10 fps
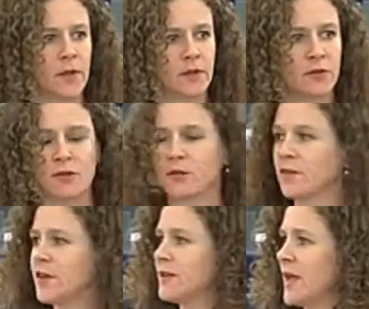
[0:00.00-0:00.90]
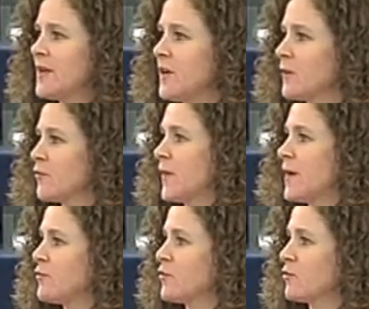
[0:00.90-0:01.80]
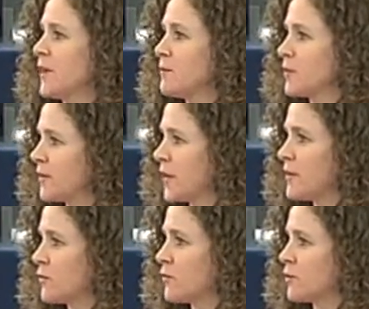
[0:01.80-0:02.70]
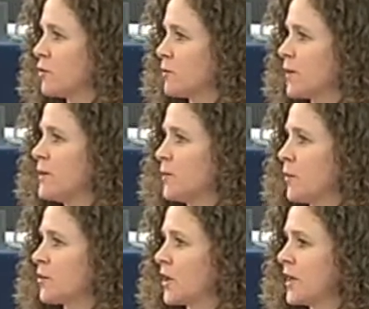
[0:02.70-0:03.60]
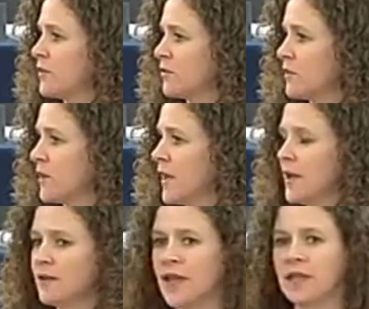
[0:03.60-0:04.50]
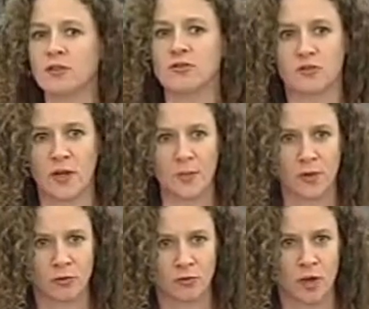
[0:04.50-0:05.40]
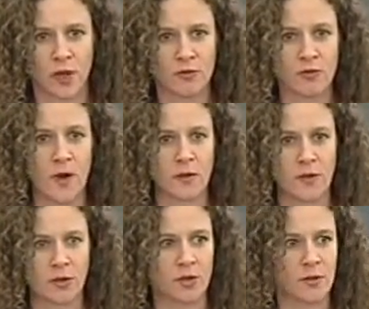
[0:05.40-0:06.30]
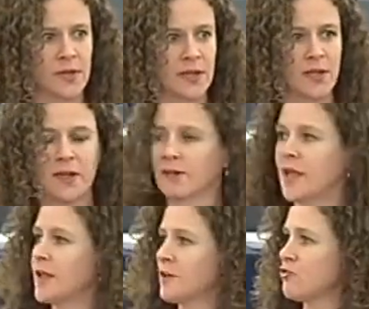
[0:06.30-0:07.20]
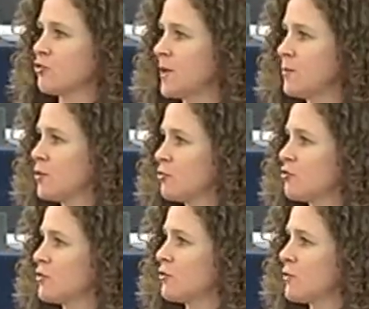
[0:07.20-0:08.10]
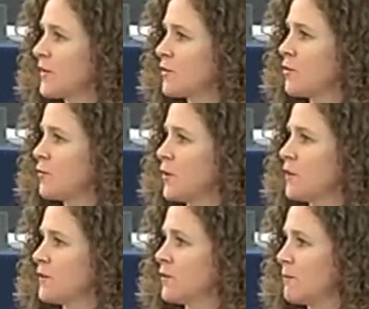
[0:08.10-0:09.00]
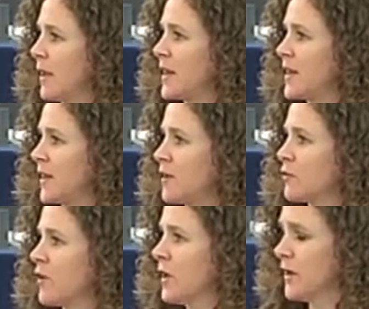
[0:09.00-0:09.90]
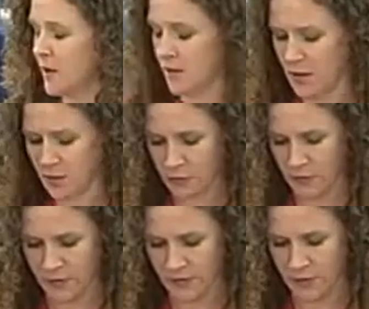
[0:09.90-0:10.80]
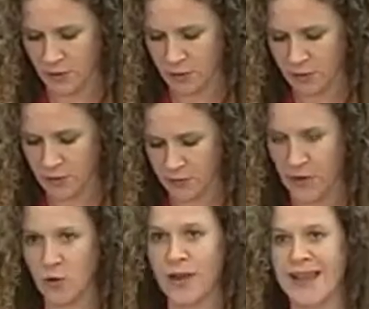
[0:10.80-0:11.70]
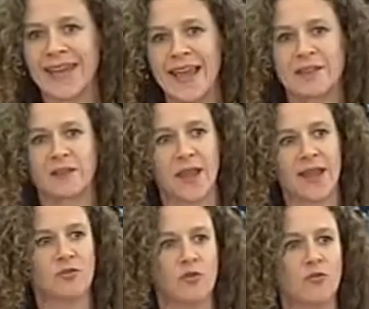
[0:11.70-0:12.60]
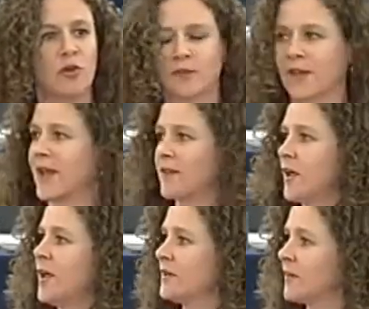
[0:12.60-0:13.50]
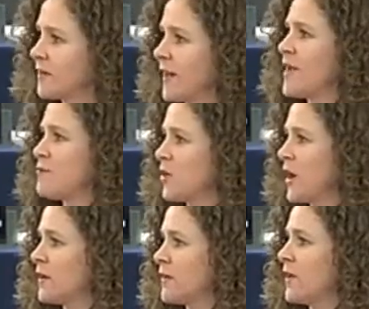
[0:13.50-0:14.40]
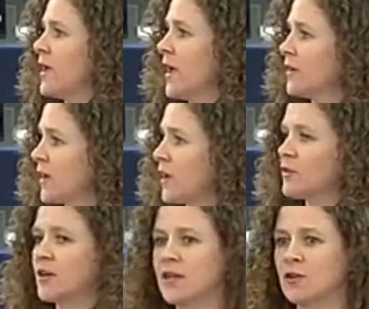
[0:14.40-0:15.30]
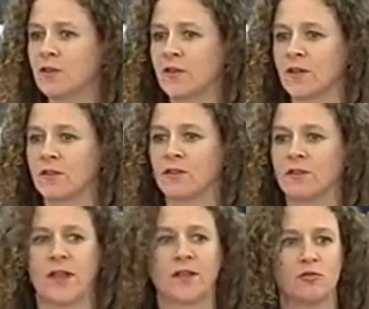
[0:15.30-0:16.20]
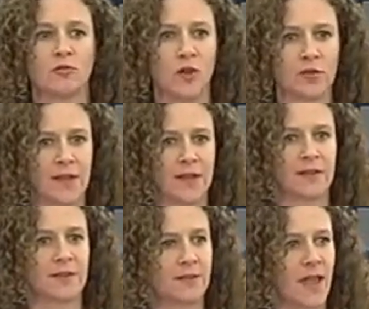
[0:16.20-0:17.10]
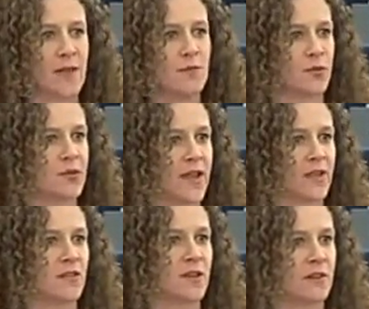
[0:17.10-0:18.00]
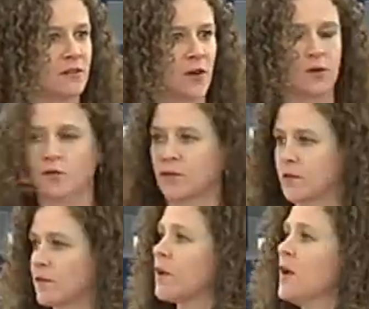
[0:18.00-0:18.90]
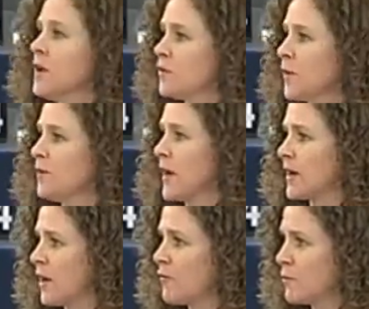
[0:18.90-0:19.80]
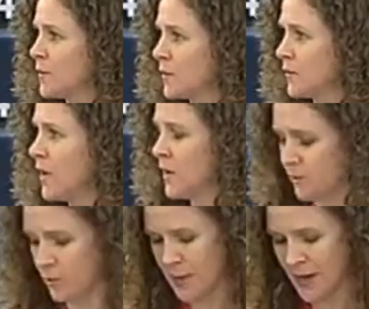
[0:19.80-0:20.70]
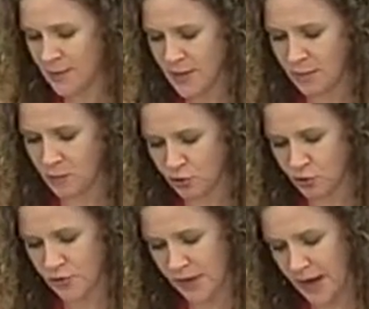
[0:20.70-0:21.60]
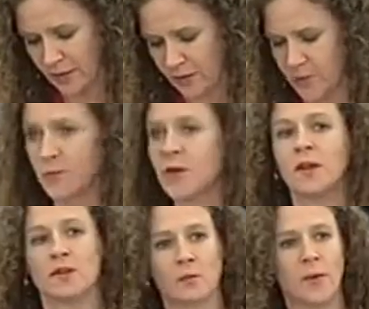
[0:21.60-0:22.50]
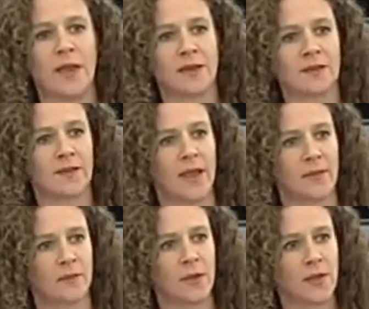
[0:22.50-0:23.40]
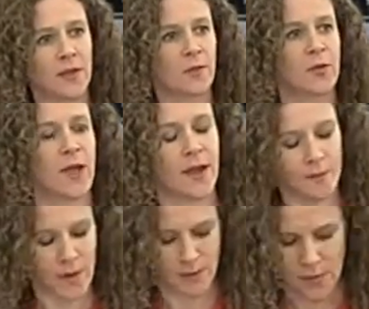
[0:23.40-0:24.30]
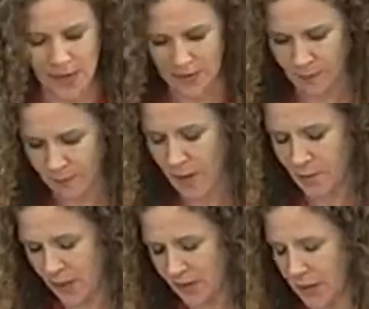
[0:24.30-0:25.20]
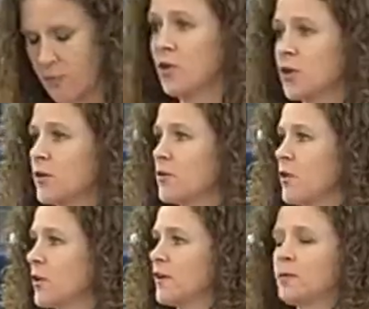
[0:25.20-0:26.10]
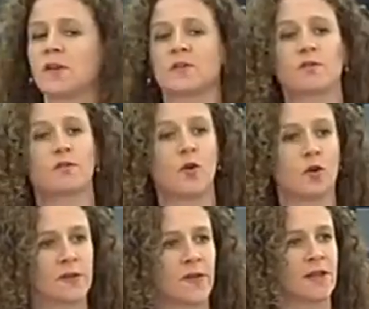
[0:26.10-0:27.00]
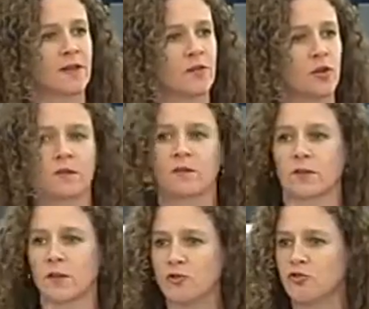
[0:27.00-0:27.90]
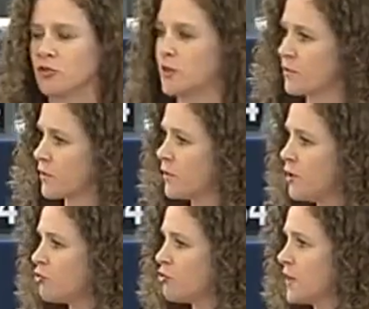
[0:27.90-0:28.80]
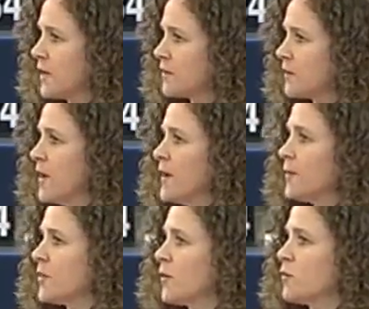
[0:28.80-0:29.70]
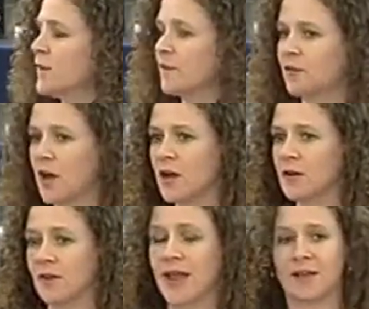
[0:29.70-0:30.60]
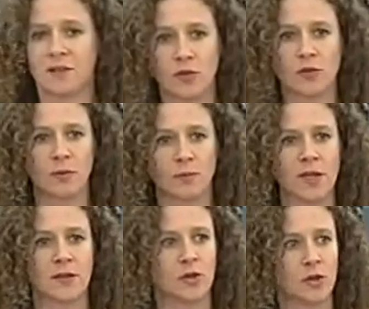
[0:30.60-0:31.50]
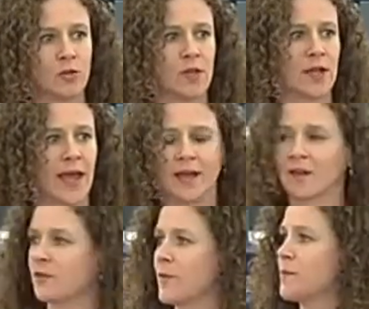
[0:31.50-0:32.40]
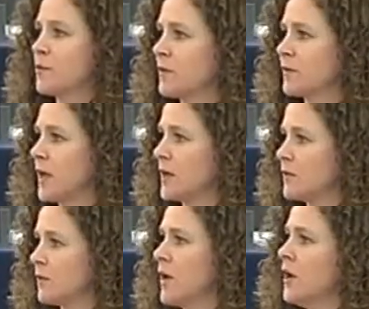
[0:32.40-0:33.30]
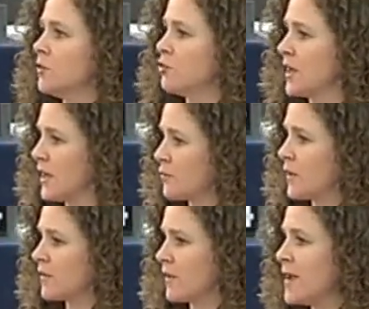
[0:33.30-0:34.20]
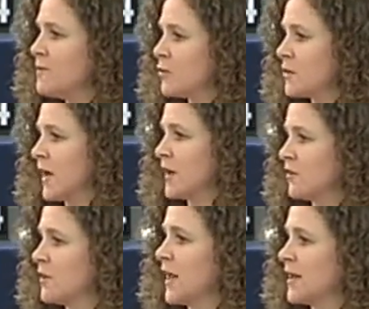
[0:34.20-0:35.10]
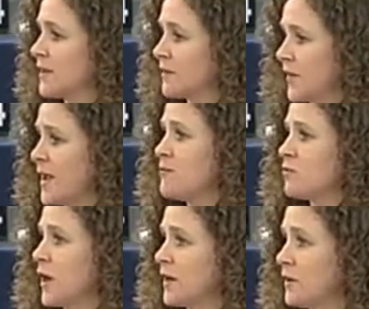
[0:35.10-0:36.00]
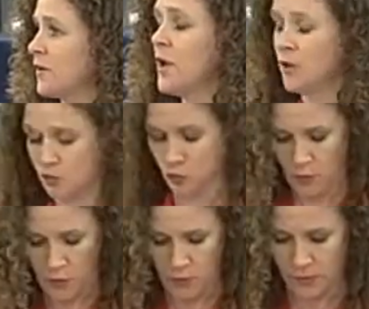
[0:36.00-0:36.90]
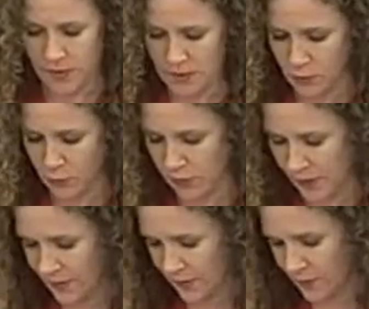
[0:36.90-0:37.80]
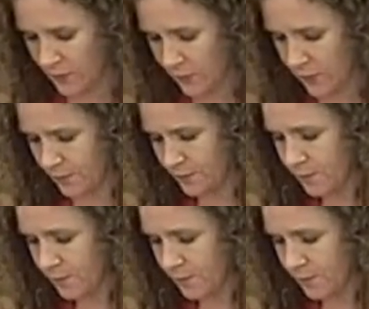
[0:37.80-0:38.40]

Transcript: Because you see, they are 5 to 10% of the European population. They contribute to our economy, they contribute to the rescue fund, to bailing out countries in the Eurozone, and yet they do not get the same rights as other EU citizens. They do not get the same protection and services from their governments, so maybe we shouldn't ask them to pay the same. But I'm being a bit ironical, colleagues, because of course that is not the solution. The solution is that we start as a European Union and its member states to give the same protection and the same rights to all EU citizens.